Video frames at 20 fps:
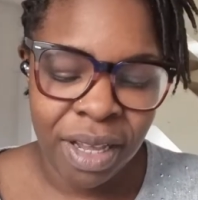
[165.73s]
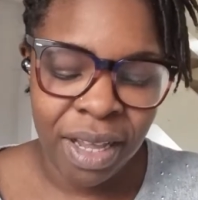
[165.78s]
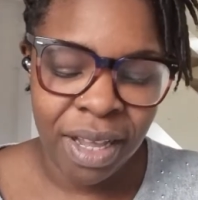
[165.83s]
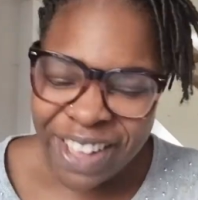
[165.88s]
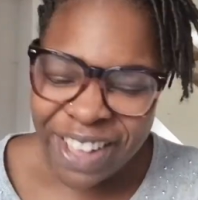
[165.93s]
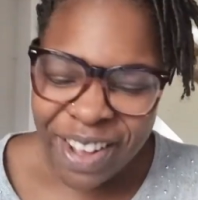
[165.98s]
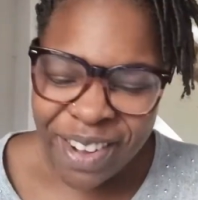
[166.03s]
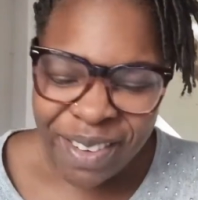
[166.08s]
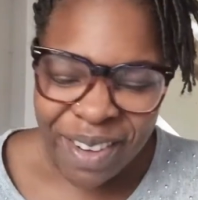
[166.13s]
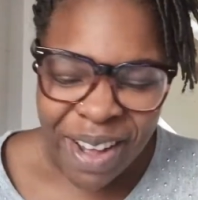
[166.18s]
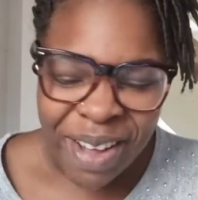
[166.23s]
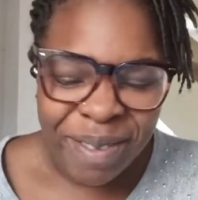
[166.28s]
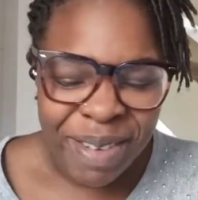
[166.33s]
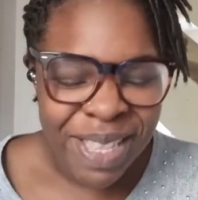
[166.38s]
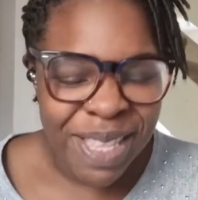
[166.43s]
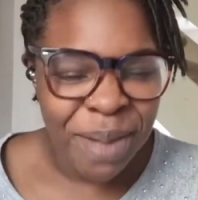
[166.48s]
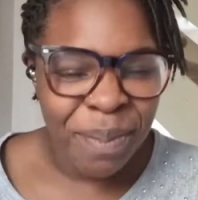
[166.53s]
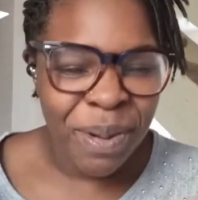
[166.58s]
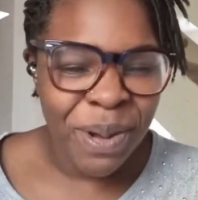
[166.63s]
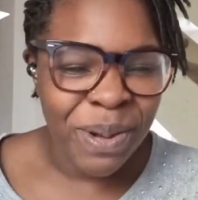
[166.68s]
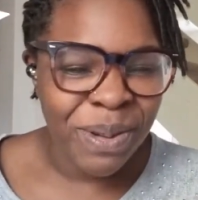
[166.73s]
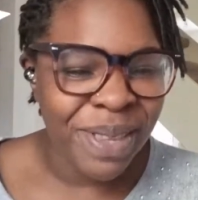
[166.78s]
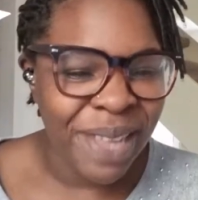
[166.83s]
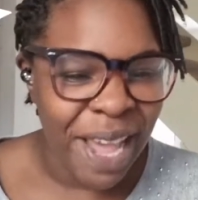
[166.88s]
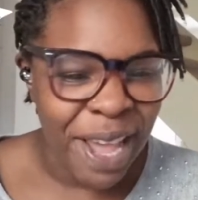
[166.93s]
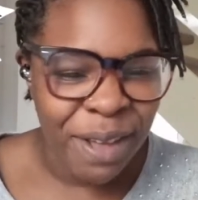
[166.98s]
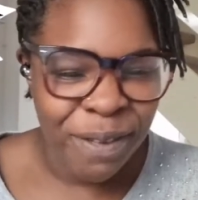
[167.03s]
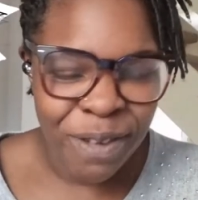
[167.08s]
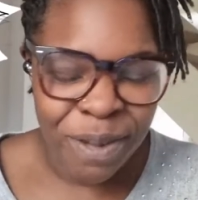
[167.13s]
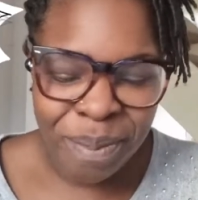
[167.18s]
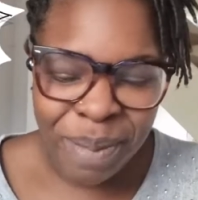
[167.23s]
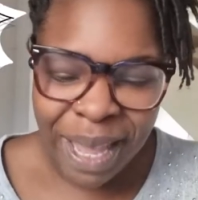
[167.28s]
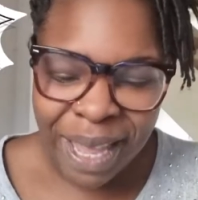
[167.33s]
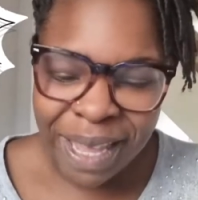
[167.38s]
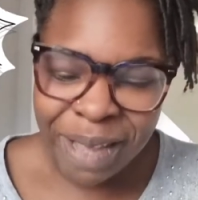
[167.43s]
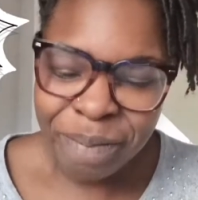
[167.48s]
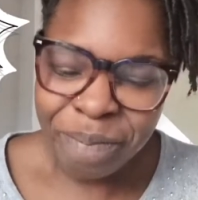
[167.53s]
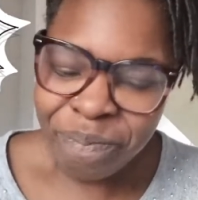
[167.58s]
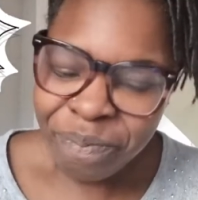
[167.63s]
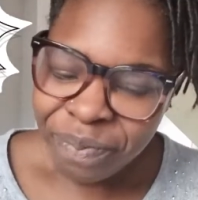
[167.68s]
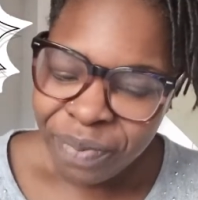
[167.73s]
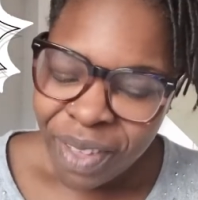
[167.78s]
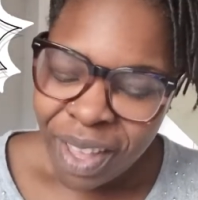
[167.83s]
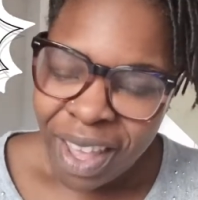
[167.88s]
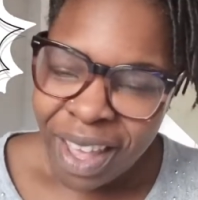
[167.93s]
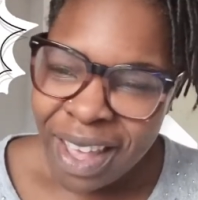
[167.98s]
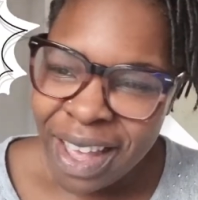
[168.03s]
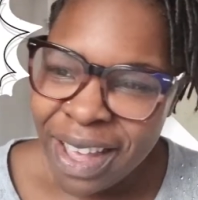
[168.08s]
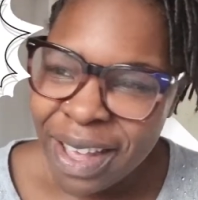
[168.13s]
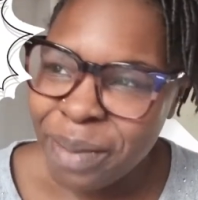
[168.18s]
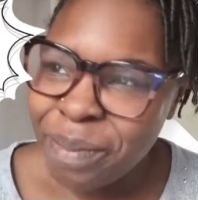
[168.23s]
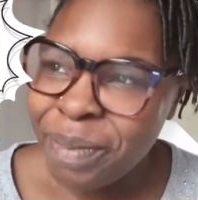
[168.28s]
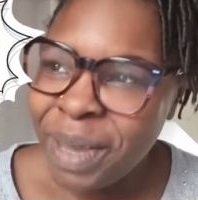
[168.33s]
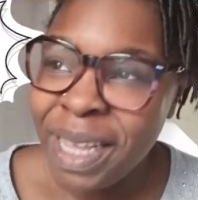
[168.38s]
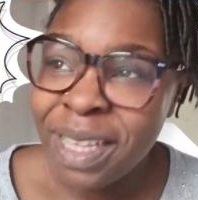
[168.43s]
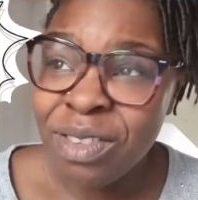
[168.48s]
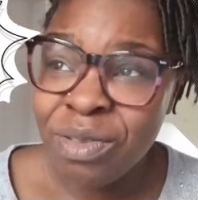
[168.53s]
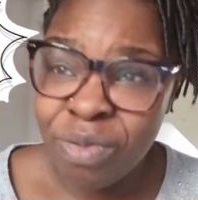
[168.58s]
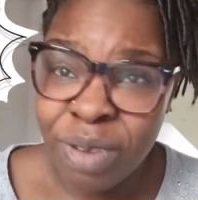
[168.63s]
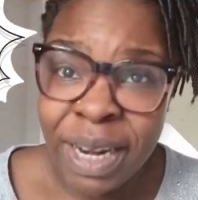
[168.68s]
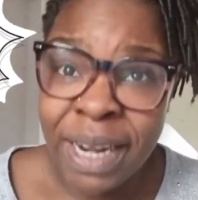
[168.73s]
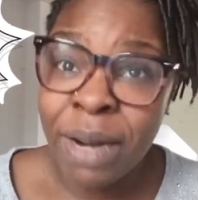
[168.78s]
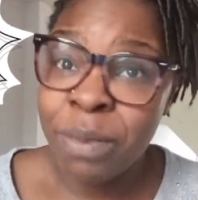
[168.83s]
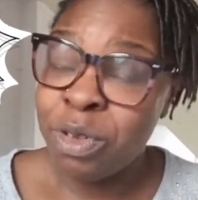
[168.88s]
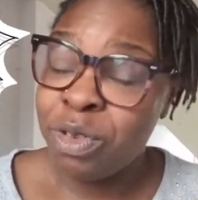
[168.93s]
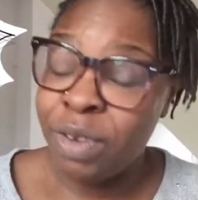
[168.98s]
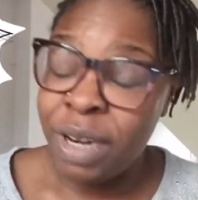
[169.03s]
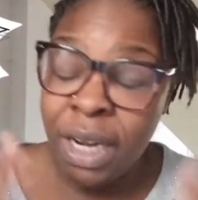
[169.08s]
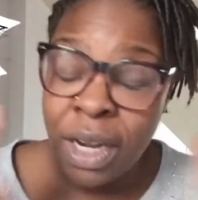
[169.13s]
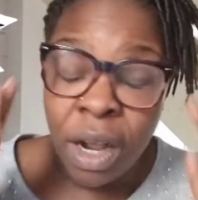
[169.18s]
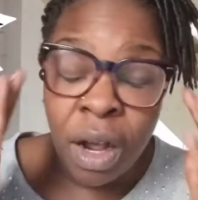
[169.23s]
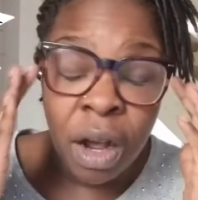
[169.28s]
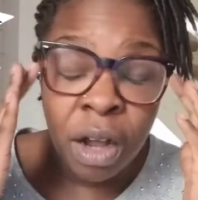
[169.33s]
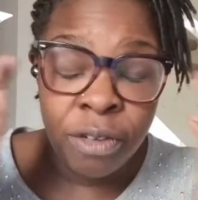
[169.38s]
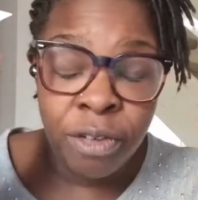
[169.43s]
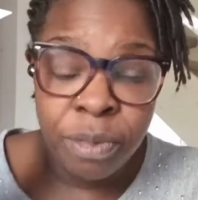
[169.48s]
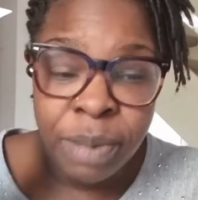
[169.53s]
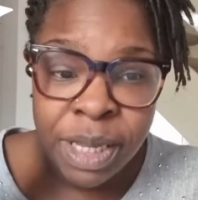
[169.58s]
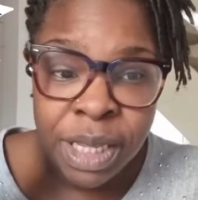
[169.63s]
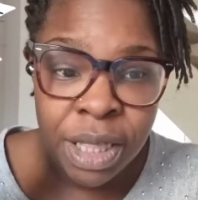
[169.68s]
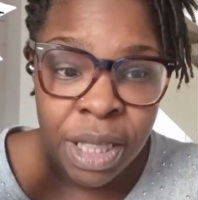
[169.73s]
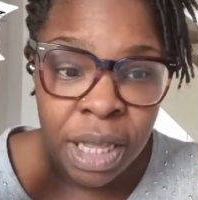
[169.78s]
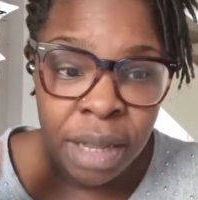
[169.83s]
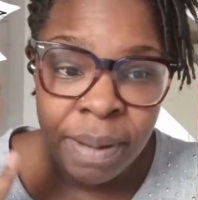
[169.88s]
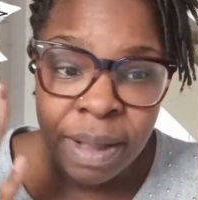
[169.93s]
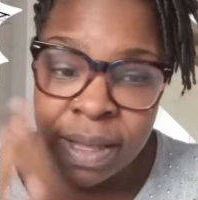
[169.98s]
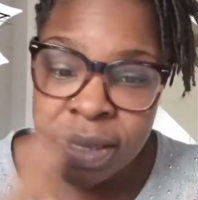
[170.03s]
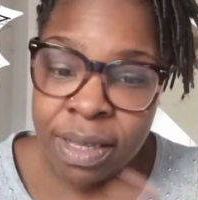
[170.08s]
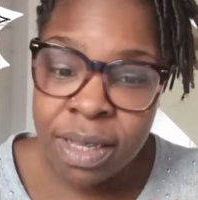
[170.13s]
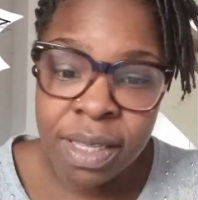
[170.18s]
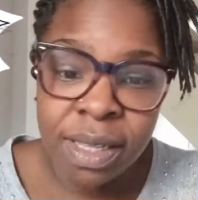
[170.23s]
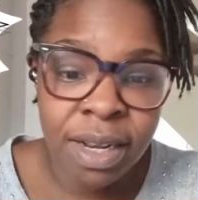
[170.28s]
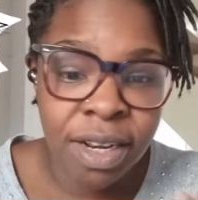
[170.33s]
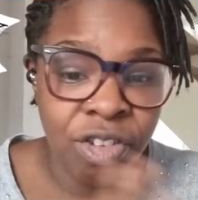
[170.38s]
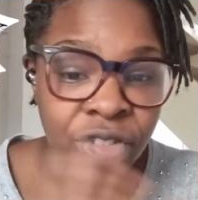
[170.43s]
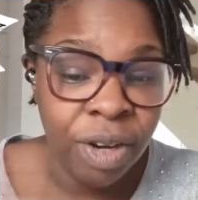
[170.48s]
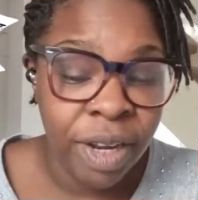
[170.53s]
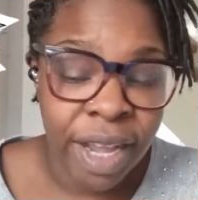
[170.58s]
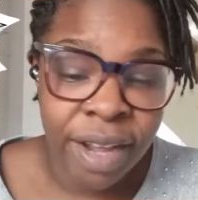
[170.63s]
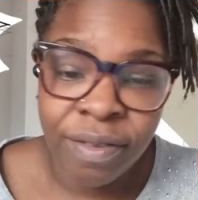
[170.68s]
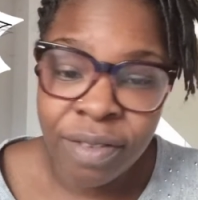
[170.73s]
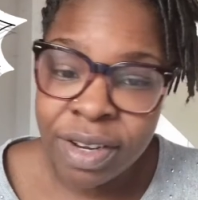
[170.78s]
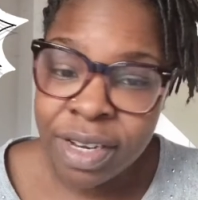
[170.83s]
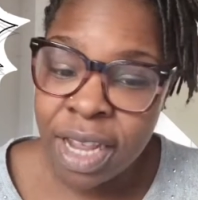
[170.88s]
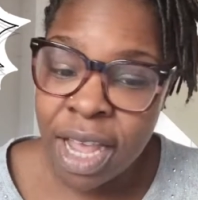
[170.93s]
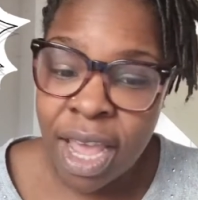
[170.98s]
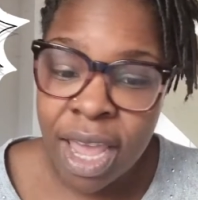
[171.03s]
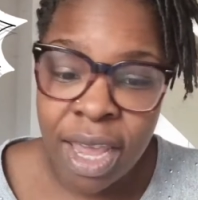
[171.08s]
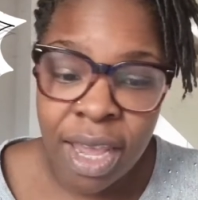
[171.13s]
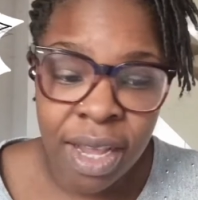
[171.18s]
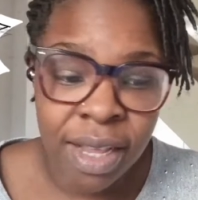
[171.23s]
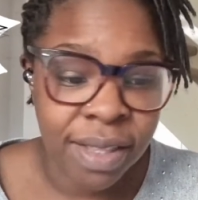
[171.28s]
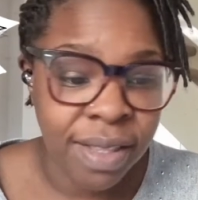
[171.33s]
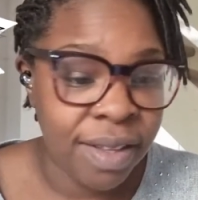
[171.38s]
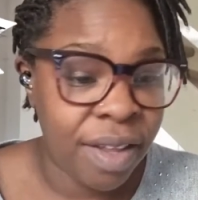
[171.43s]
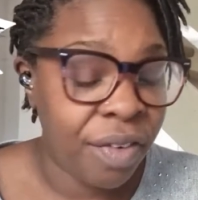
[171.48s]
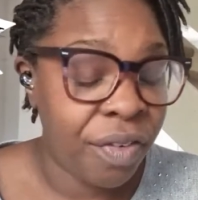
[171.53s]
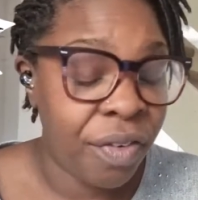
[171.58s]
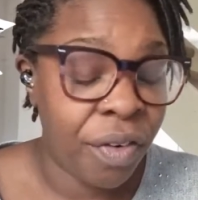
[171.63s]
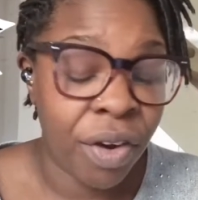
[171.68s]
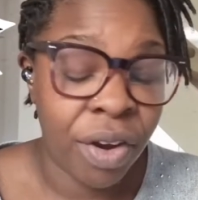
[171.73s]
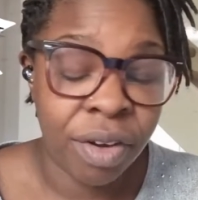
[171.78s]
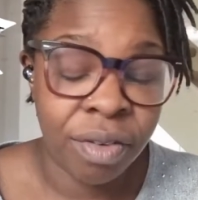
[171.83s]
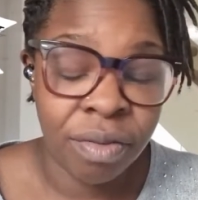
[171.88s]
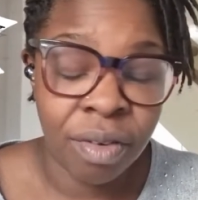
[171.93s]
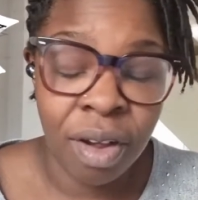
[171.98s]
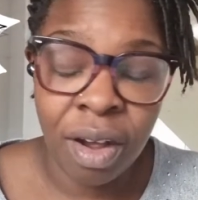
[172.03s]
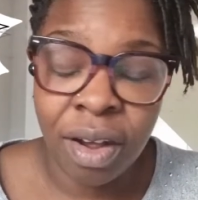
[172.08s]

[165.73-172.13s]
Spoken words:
So a typical day for me is really it was really hard for me to think about this because literally every day is different.